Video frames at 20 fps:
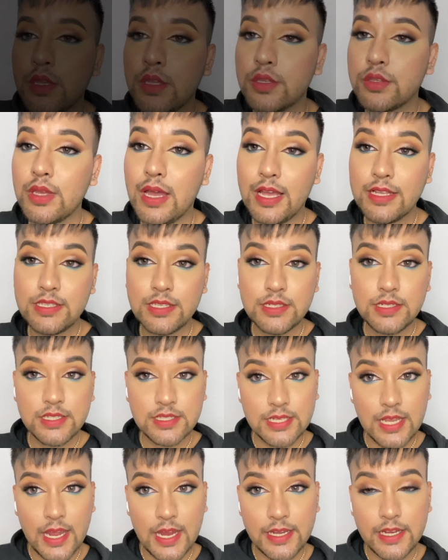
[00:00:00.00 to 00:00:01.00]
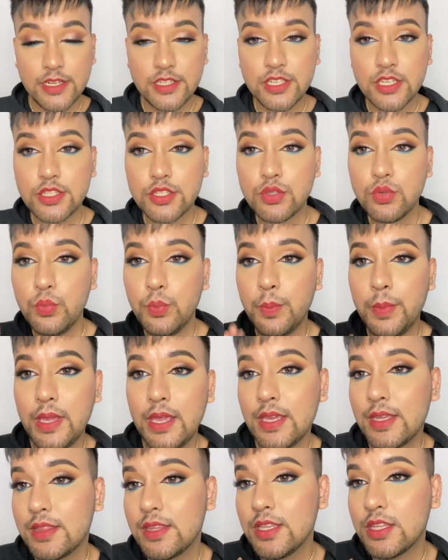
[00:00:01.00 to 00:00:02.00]
So I just decided, just to
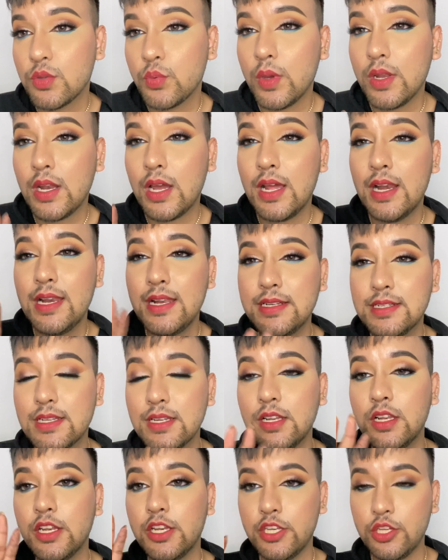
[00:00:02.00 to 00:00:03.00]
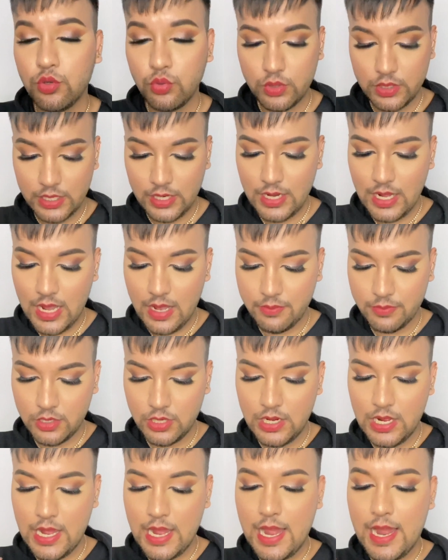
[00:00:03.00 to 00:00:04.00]
make this one a little neutral, I'm
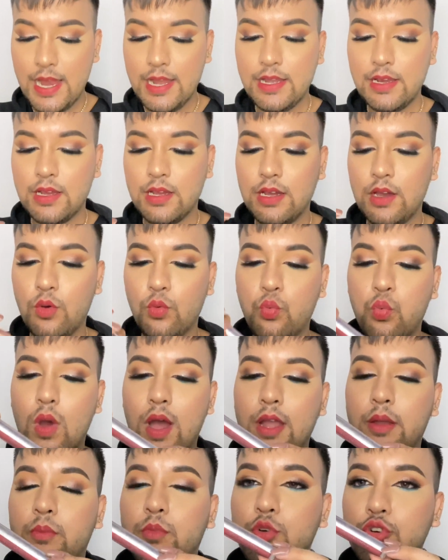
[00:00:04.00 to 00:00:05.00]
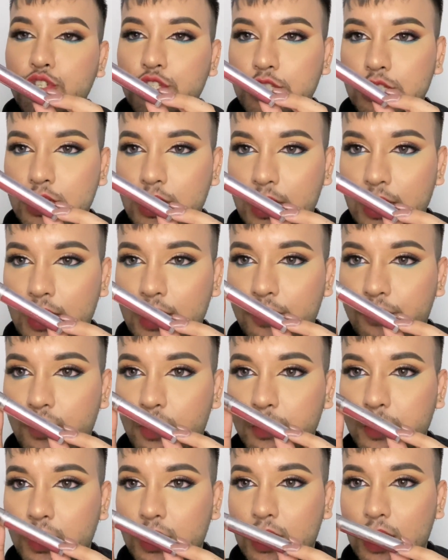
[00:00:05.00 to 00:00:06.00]
gonna add one more shade
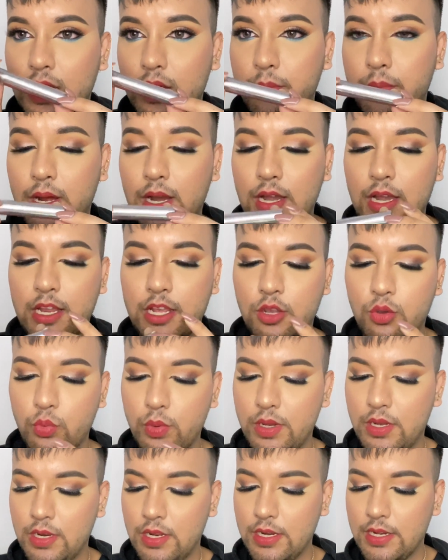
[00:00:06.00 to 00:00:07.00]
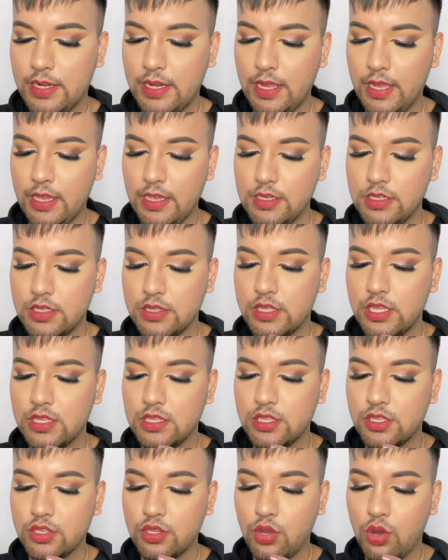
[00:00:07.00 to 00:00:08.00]
from the Colorbar liquid range. This
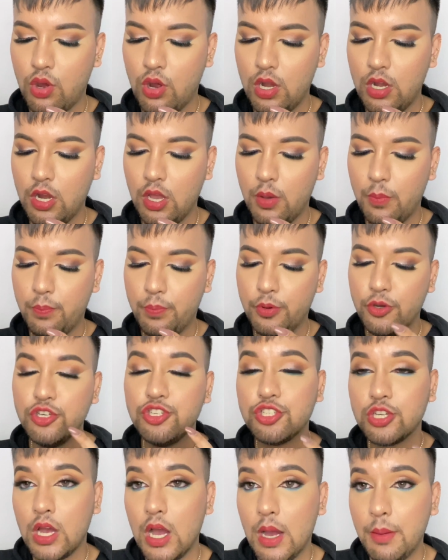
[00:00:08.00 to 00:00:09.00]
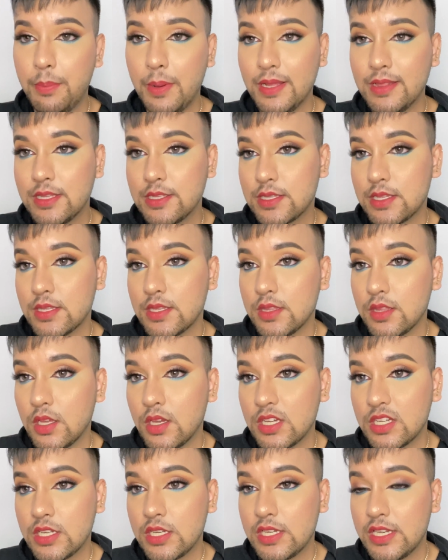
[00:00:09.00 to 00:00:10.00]
is called Push Up and this is in
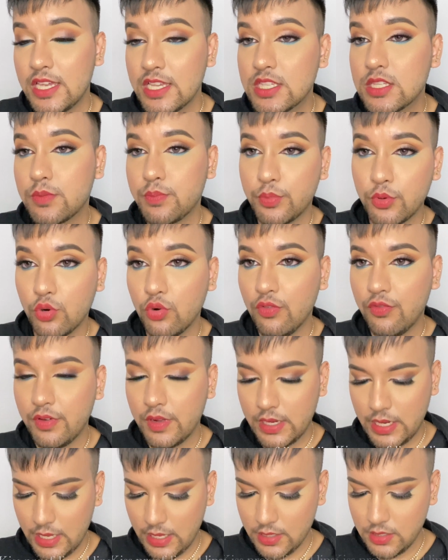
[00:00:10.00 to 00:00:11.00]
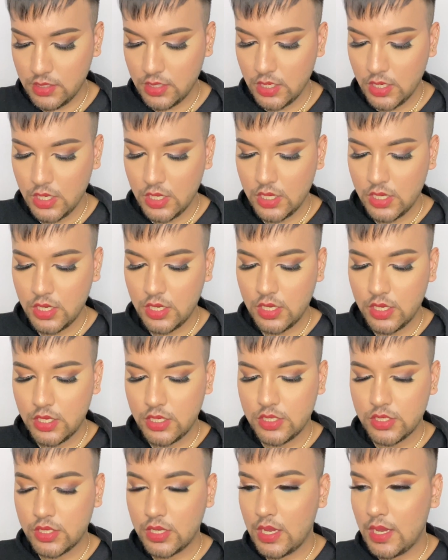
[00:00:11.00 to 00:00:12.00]
the Kiss Proof range.
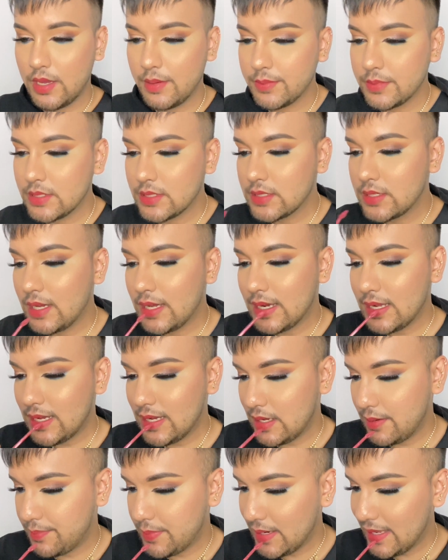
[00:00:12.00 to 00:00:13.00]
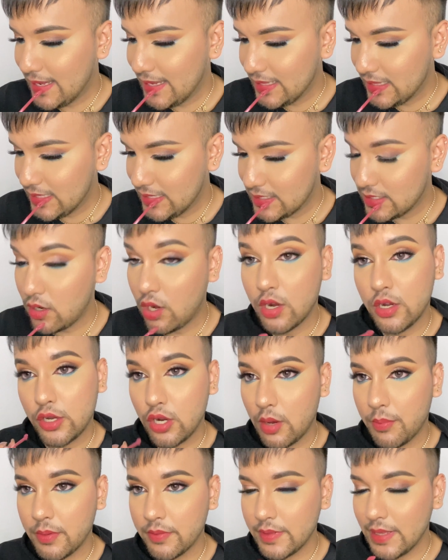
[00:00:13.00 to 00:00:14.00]
So I'm just gonna apply this on
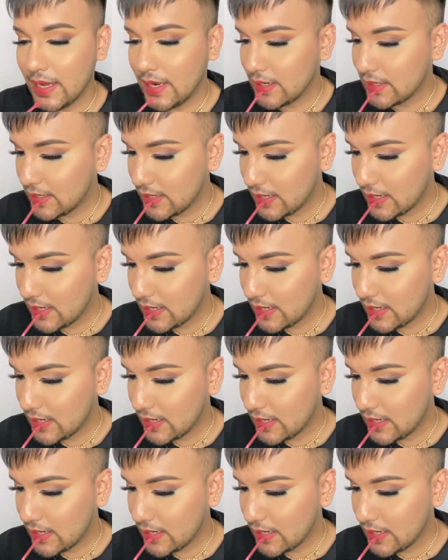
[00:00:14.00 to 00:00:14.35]
top of that.